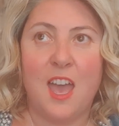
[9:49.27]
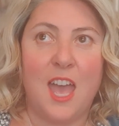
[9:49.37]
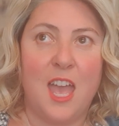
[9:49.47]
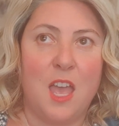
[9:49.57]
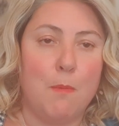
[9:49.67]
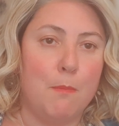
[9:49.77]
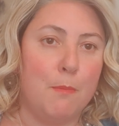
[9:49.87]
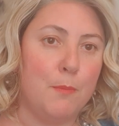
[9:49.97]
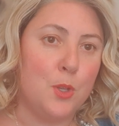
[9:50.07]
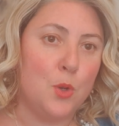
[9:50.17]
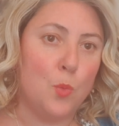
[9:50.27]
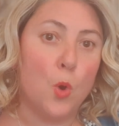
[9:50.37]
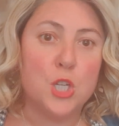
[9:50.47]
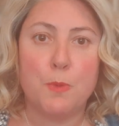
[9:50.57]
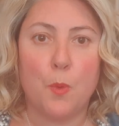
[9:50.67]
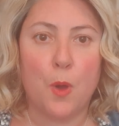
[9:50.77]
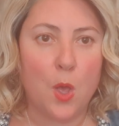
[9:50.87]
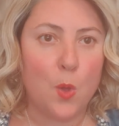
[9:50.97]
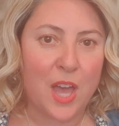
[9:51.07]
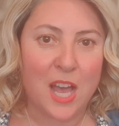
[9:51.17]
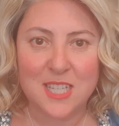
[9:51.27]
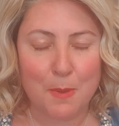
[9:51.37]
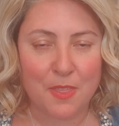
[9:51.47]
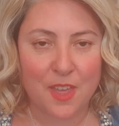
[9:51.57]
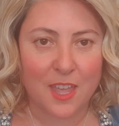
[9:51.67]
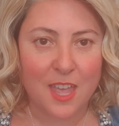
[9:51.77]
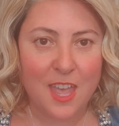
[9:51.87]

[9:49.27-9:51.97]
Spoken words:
you know, Watch Me Wow, that type of thing,